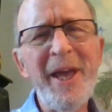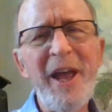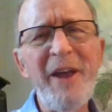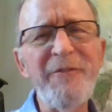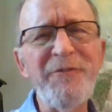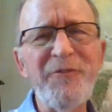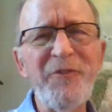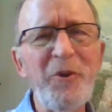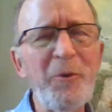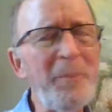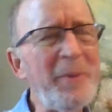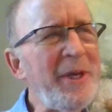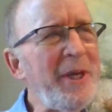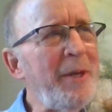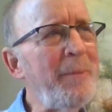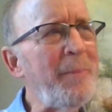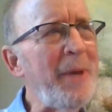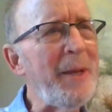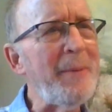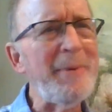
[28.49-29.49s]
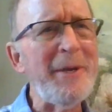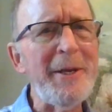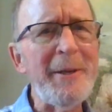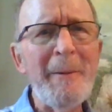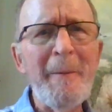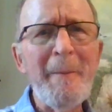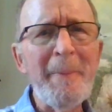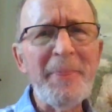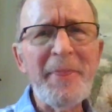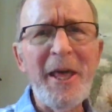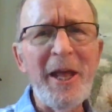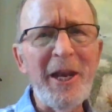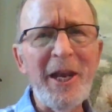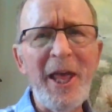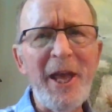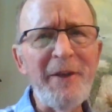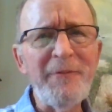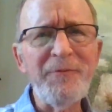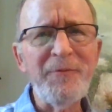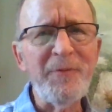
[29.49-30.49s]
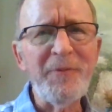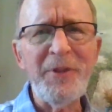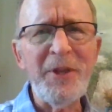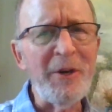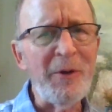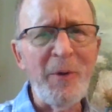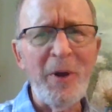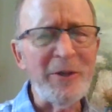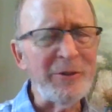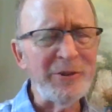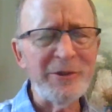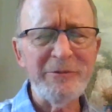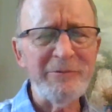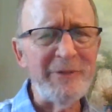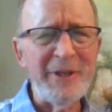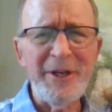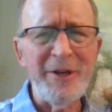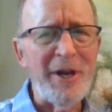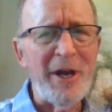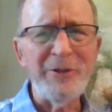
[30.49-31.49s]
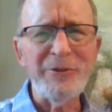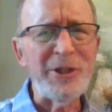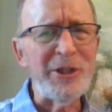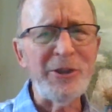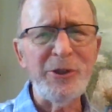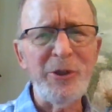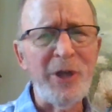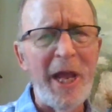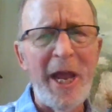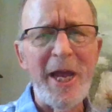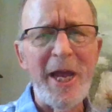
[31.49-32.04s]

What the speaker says: And for me, maybe that life that I was in